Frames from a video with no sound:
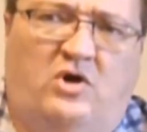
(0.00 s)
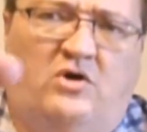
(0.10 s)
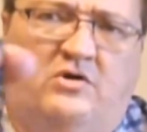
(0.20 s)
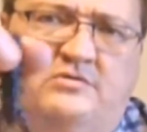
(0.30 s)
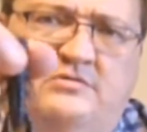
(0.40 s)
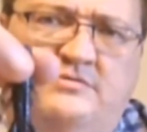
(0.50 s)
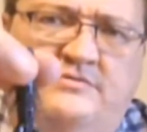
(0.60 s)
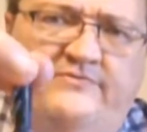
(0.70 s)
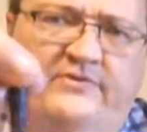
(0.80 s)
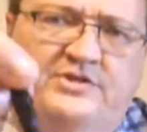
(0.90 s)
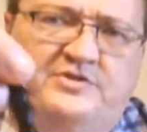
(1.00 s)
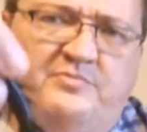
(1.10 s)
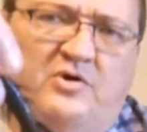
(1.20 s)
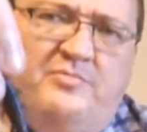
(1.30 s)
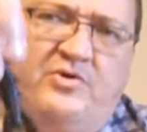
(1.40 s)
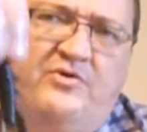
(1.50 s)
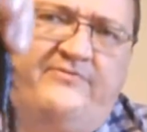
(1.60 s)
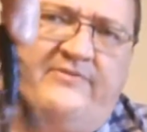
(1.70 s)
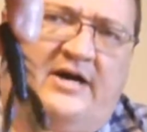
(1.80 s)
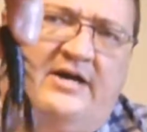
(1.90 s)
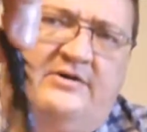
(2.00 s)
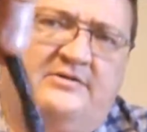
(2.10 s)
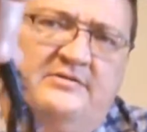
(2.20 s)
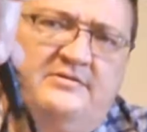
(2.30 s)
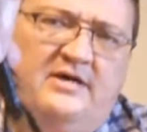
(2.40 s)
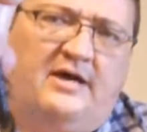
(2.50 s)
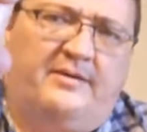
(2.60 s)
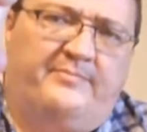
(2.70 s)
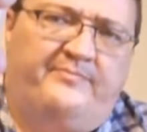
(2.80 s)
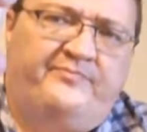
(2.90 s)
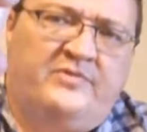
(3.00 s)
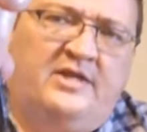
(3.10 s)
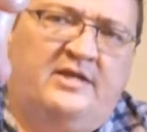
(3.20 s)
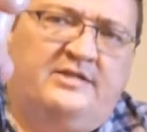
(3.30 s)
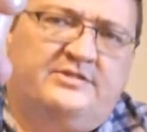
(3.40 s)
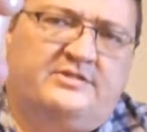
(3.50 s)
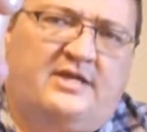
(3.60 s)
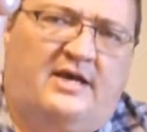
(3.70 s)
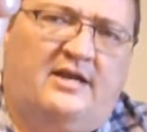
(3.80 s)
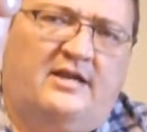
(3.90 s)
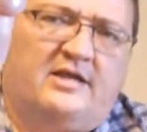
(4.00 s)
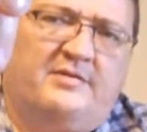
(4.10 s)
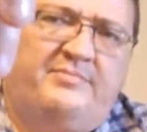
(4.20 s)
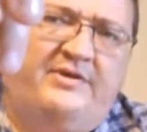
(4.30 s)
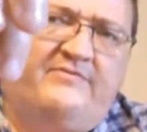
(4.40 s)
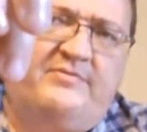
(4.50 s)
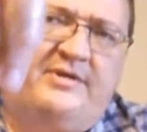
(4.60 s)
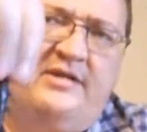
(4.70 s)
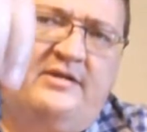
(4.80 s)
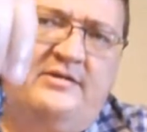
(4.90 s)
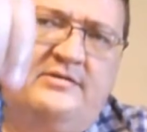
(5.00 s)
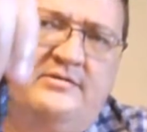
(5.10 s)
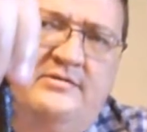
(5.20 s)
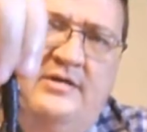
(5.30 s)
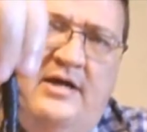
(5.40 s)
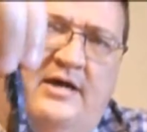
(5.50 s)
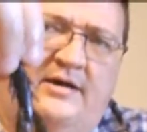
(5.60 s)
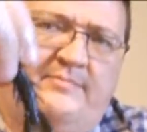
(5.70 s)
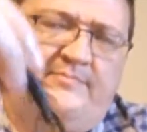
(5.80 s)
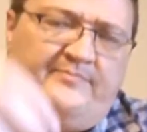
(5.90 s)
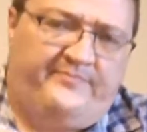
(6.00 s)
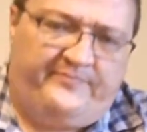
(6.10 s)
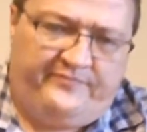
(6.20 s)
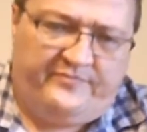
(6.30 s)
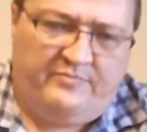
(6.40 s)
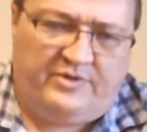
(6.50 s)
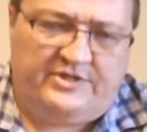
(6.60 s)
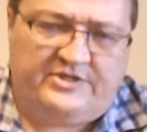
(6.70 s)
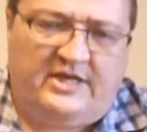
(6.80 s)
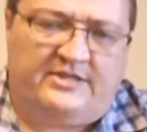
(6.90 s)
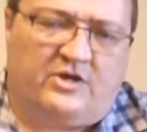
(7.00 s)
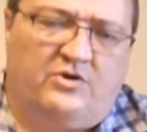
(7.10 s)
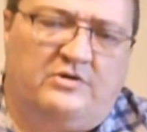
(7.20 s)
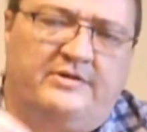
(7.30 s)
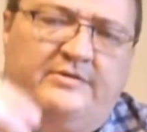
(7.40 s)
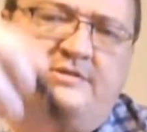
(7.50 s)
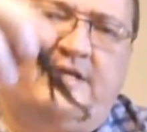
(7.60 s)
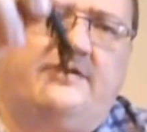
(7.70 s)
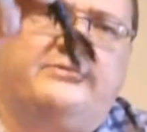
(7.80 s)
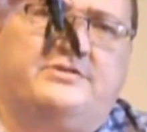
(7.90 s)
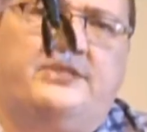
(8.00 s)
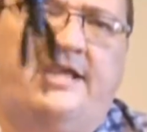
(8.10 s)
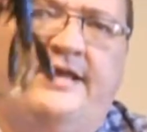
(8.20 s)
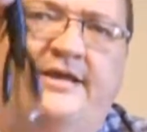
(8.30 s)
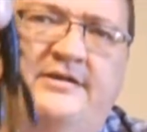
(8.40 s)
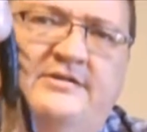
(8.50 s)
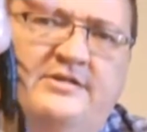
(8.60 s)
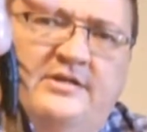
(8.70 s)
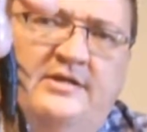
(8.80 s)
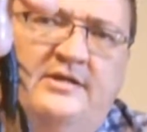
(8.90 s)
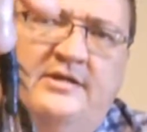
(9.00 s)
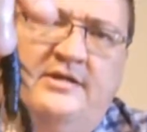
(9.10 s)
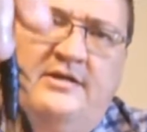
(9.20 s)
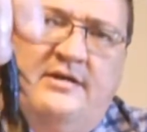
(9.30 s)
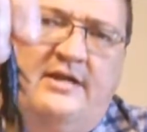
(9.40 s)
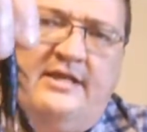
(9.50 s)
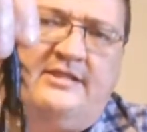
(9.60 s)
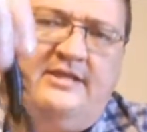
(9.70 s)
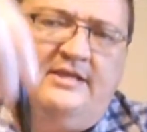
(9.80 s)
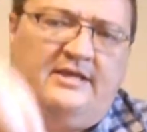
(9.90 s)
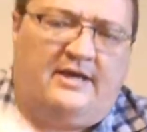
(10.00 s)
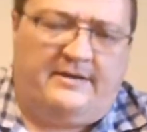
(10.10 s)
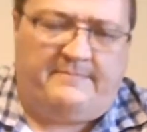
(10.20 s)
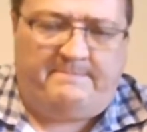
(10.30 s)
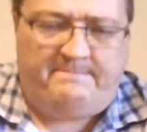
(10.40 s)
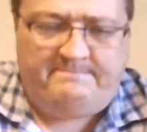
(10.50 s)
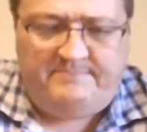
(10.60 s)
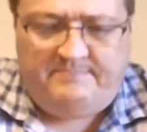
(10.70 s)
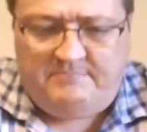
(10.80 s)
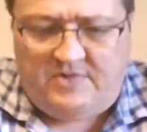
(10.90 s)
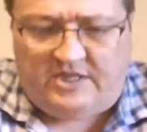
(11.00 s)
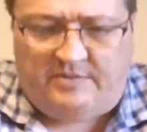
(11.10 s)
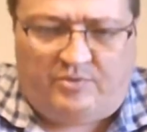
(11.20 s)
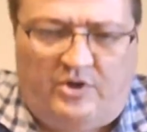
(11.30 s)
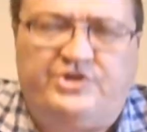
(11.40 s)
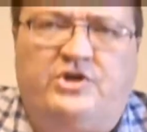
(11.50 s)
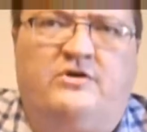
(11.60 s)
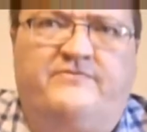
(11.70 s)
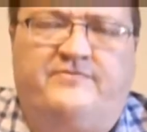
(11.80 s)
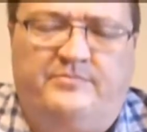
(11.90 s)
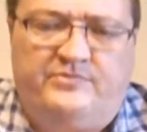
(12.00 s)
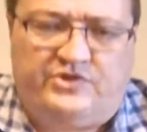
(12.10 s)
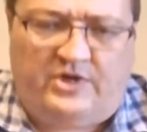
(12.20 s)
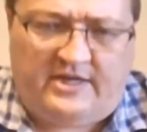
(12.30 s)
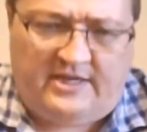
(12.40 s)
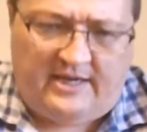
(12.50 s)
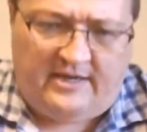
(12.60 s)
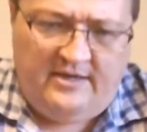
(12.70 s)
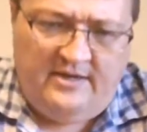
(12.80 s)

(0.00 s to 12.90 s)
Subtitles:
finesse presentation. I think drop shot they'd work very well on. I know I've used the game hogs on a drop shot before, and just be very similar, just smaller, more compact presentation.